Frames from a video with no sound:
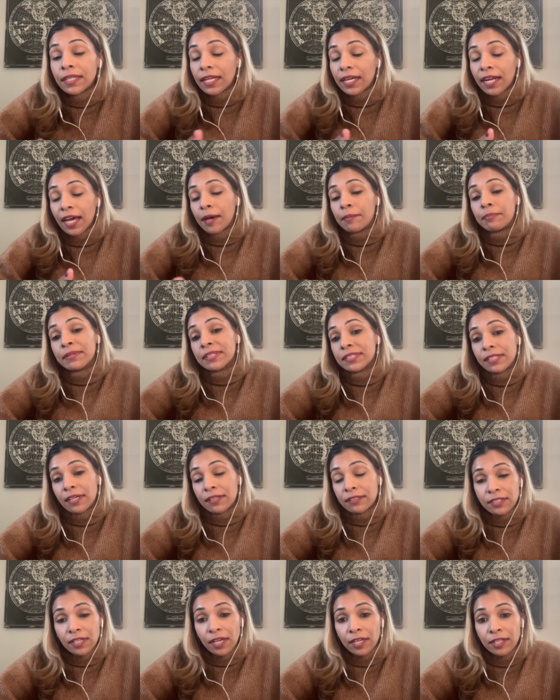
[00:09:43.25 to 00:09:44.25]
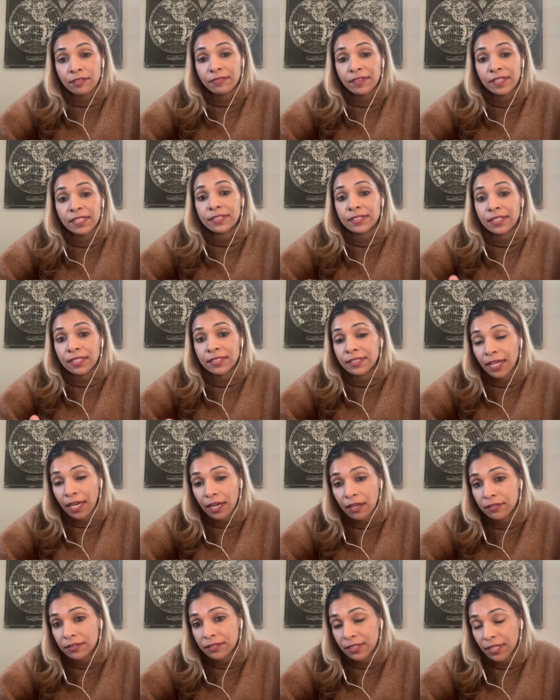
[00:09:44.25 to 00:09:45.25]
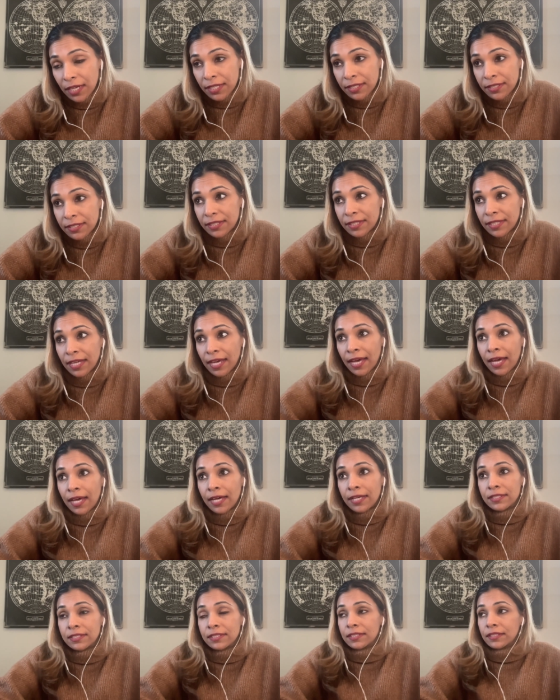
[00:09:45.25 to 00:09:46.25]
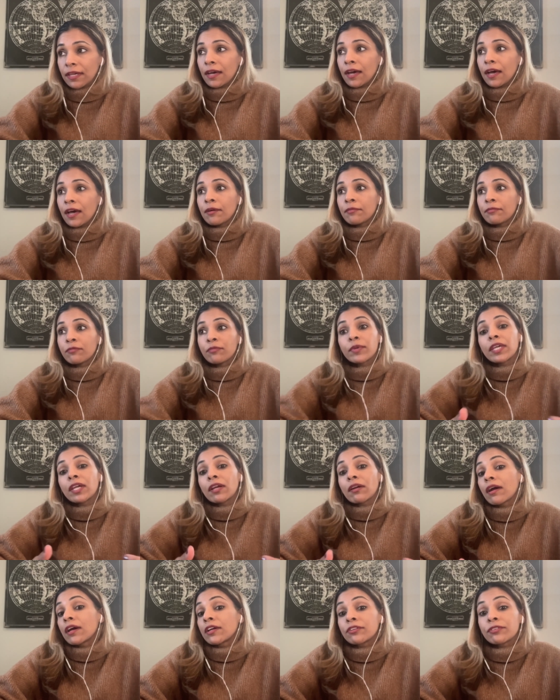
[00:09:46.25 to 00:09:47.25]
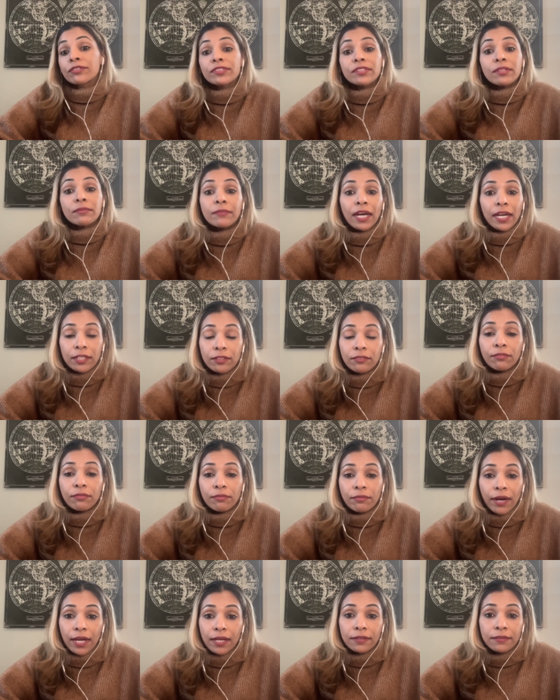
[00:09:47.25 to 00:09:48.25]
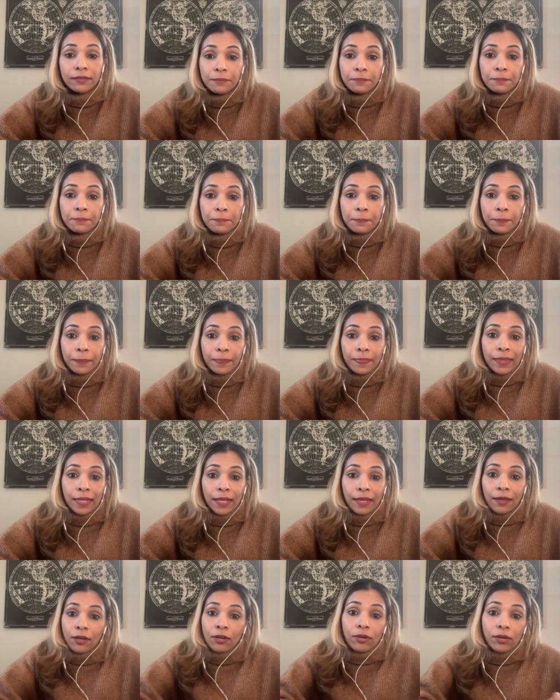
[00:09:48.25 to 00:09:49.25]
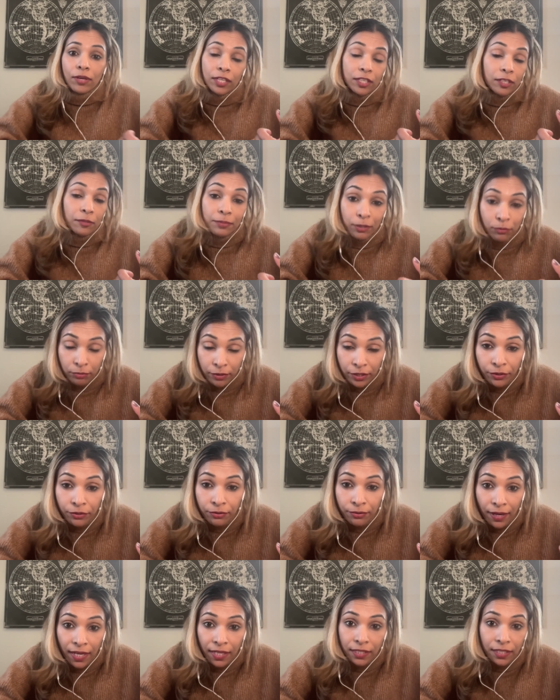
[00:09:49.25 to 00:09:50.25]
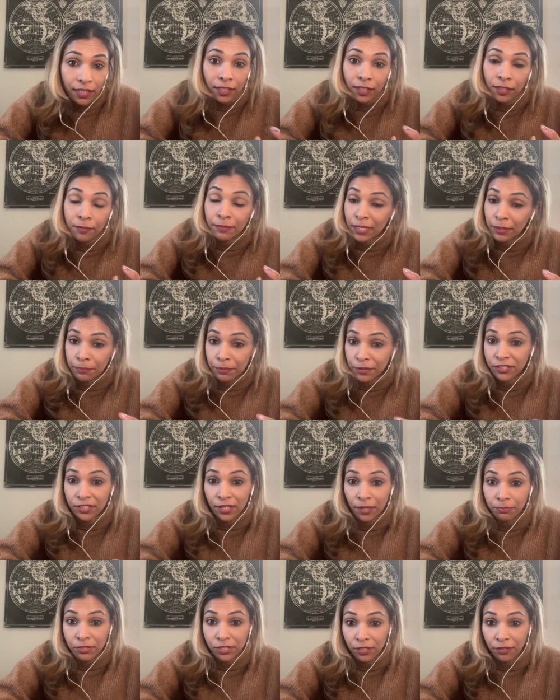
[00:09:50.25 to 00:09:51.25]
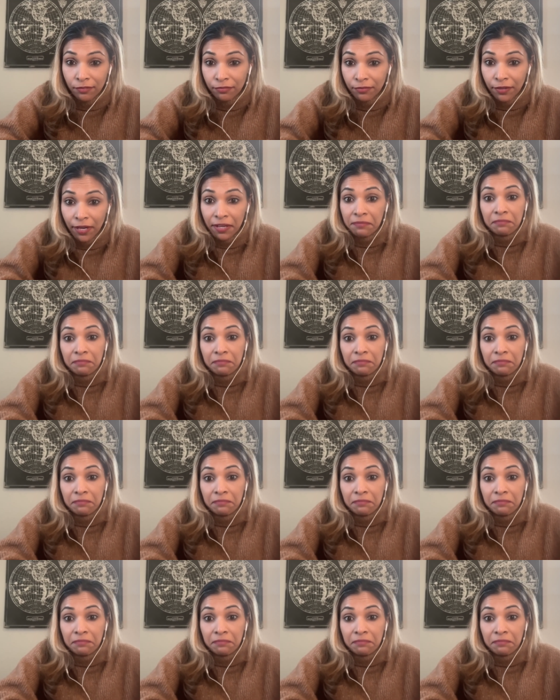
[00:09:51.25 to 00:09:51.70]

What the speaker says: that happens outside of us that tells us that we are under some kind of threat. It can be a real threat. It can be a perception of threat.